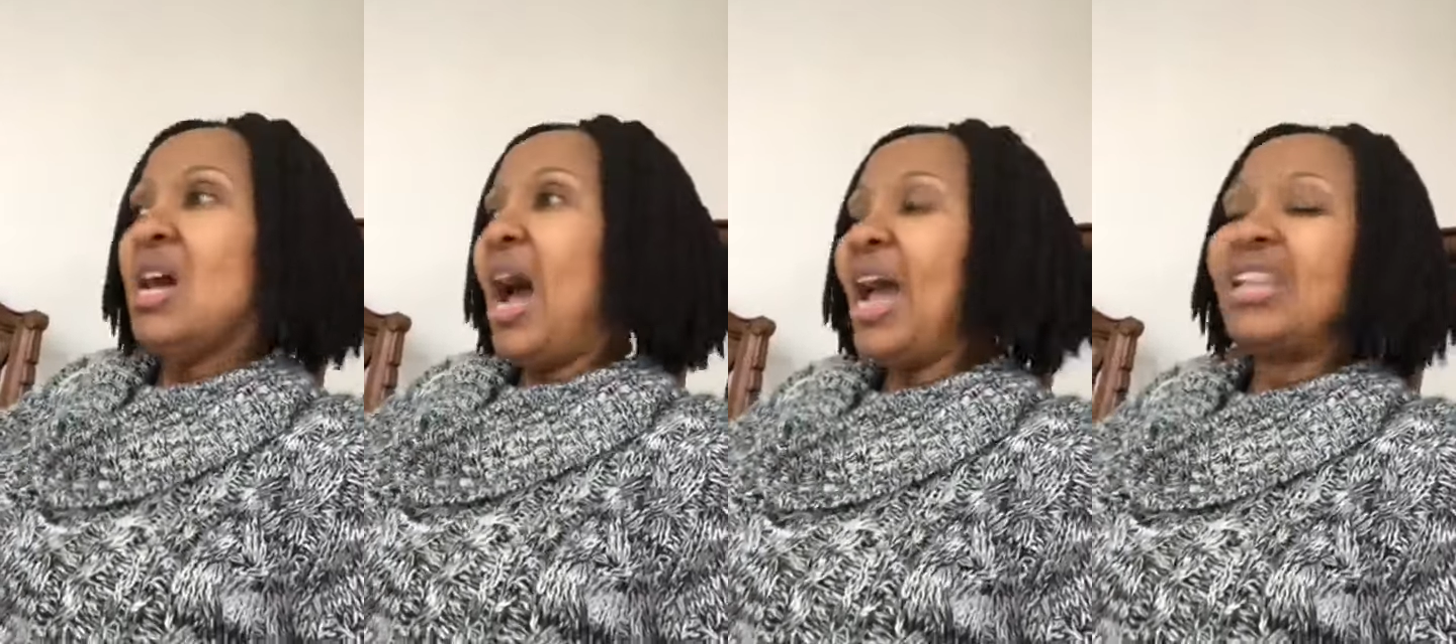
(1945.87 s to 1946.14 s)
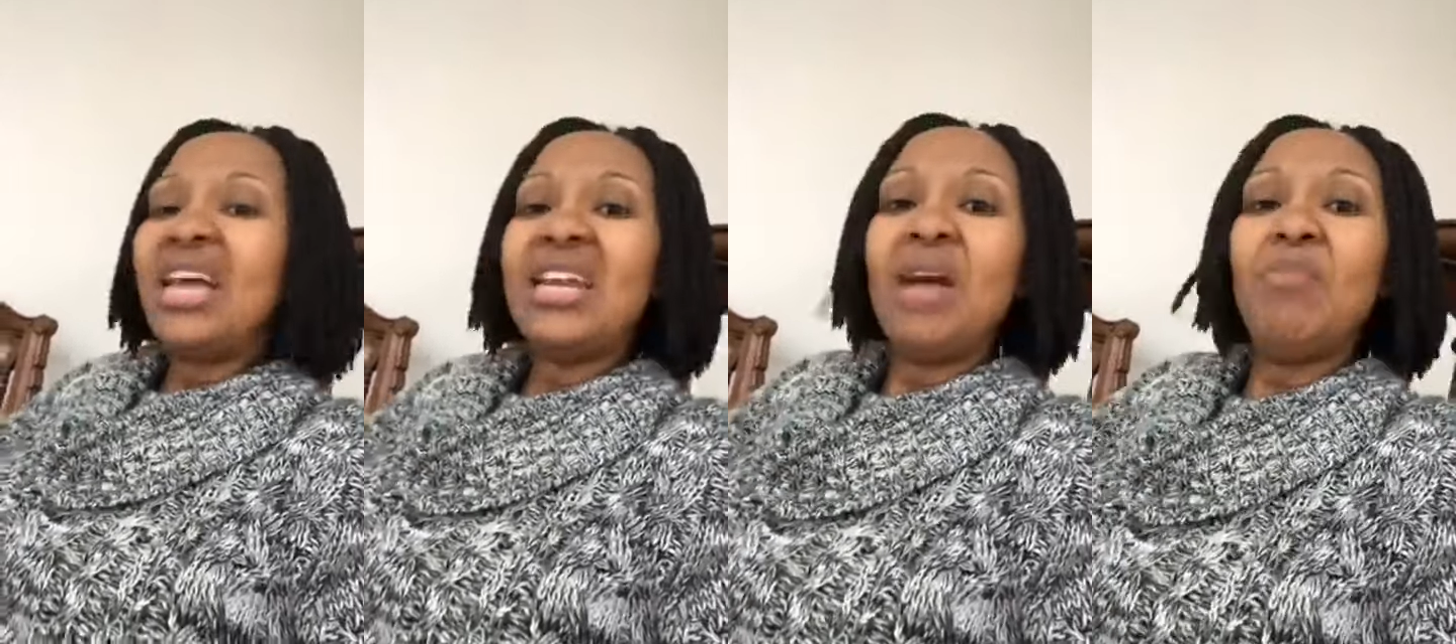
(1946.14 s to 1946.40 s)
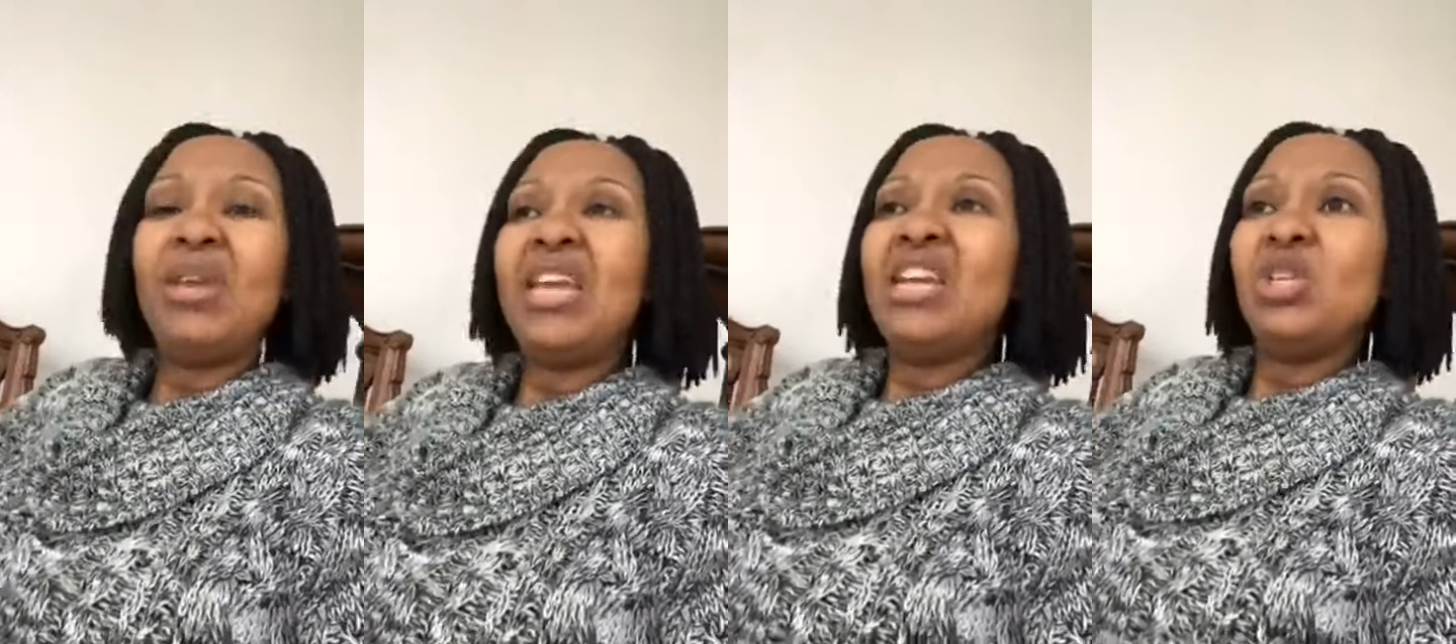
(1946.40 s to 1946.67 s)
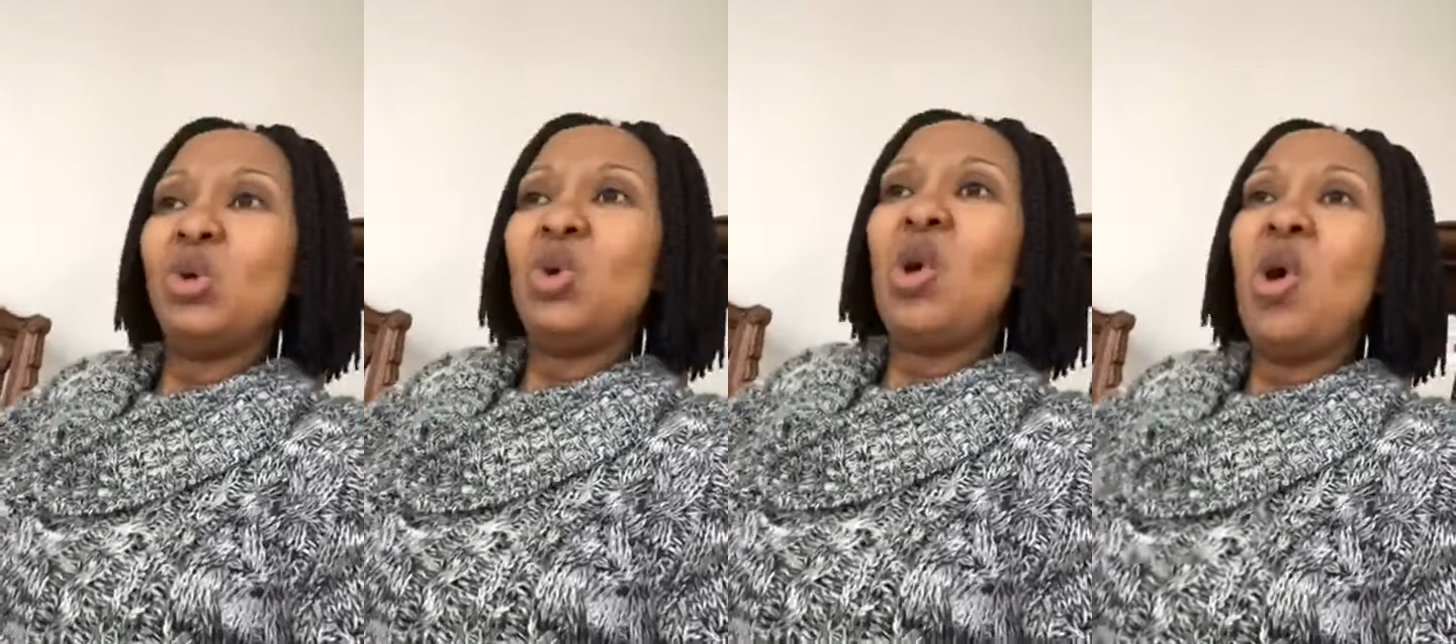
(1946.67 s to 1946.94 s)
And then I begin
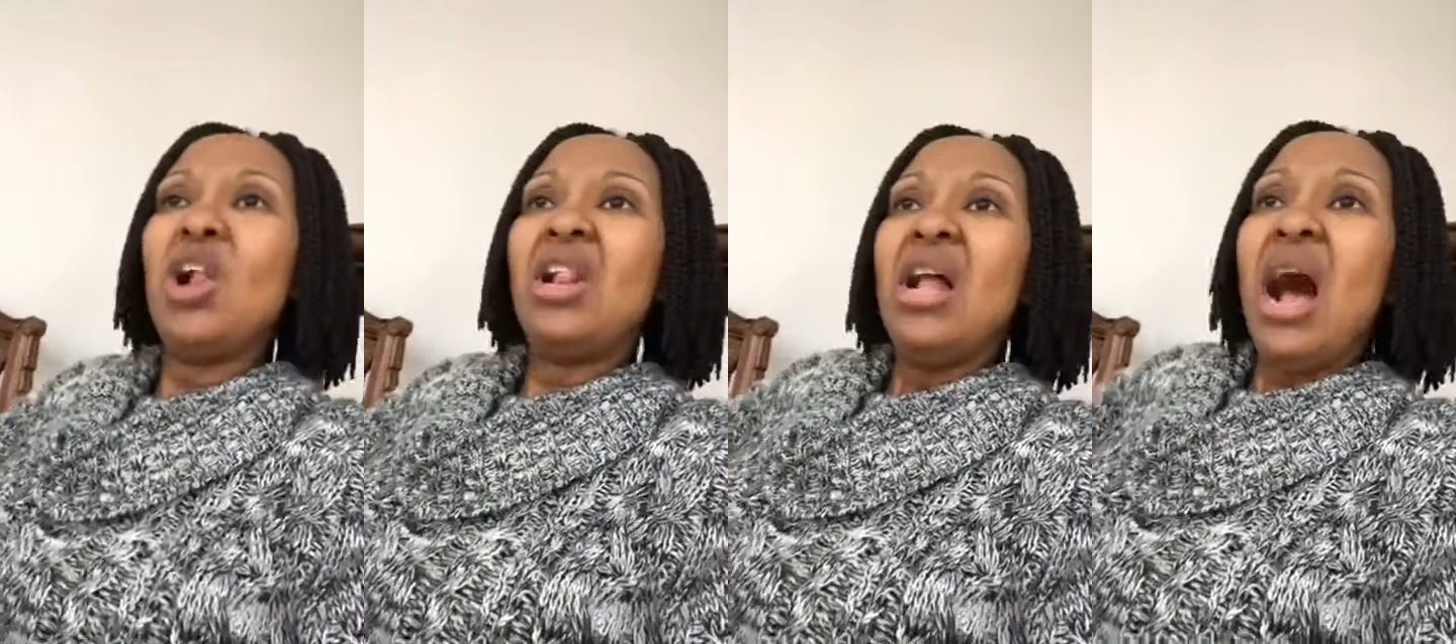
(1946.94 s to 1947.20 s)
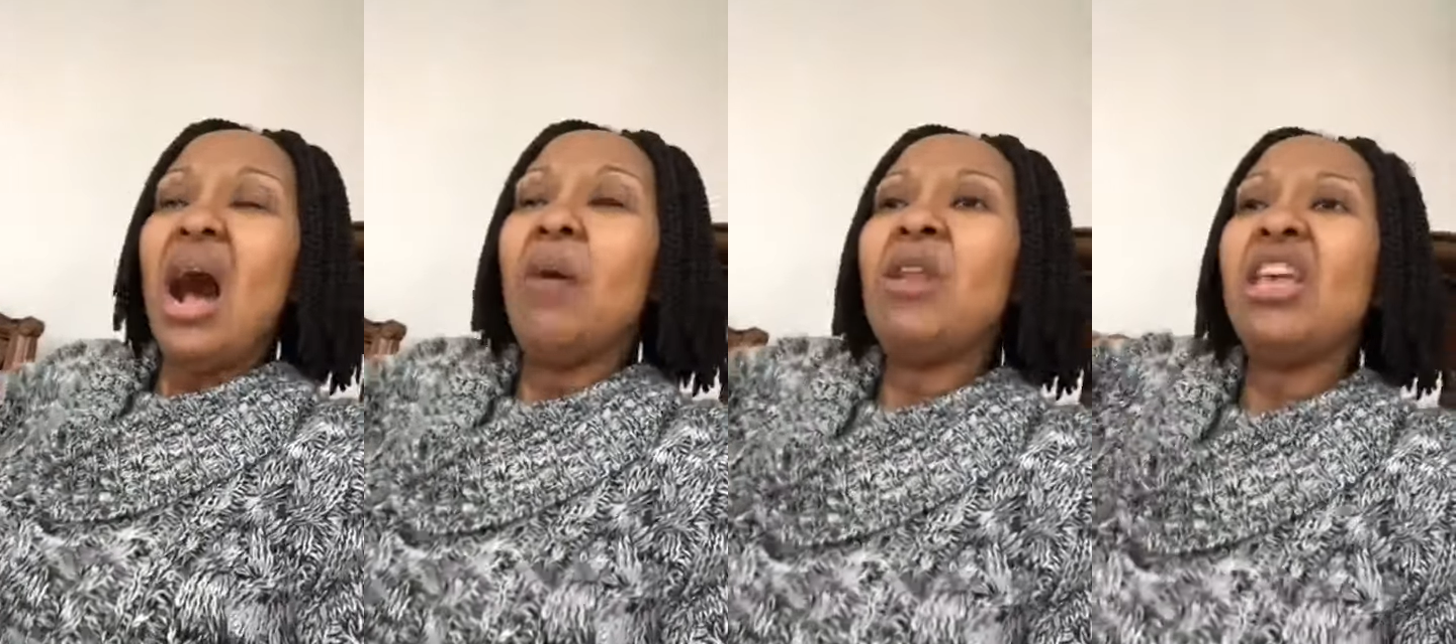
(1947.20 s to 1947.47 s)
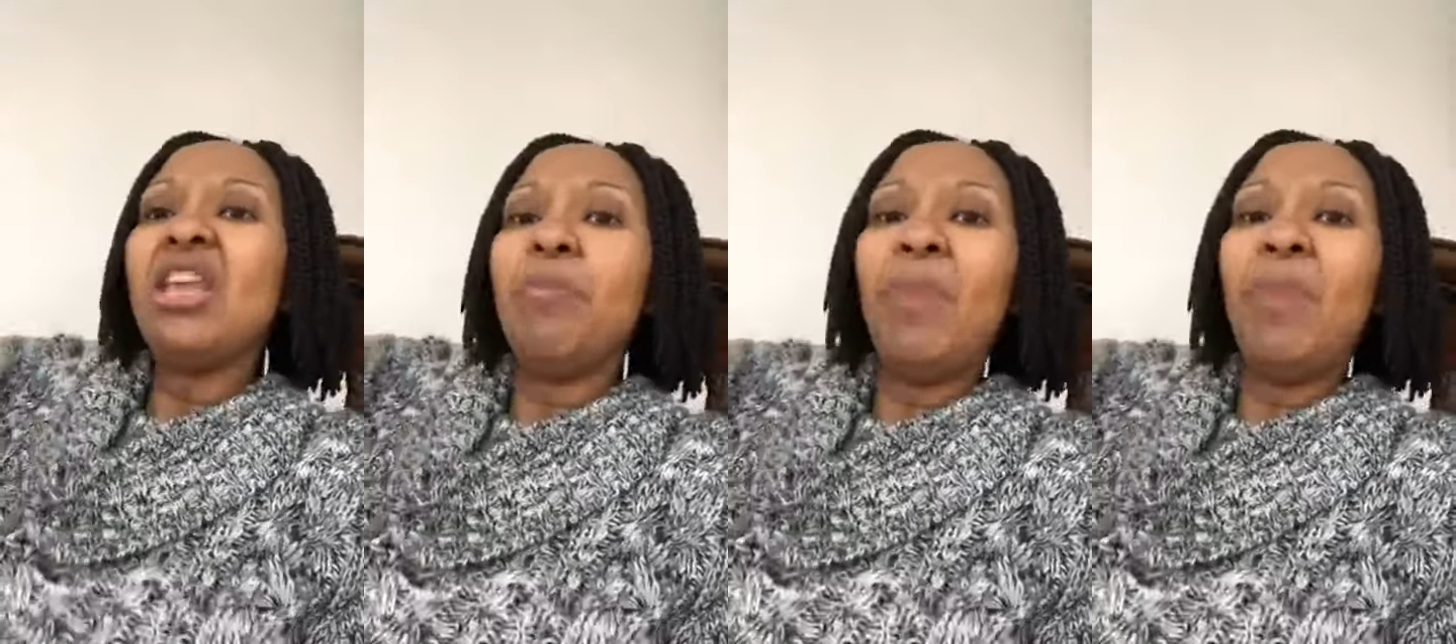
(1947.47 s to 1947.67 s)
to call another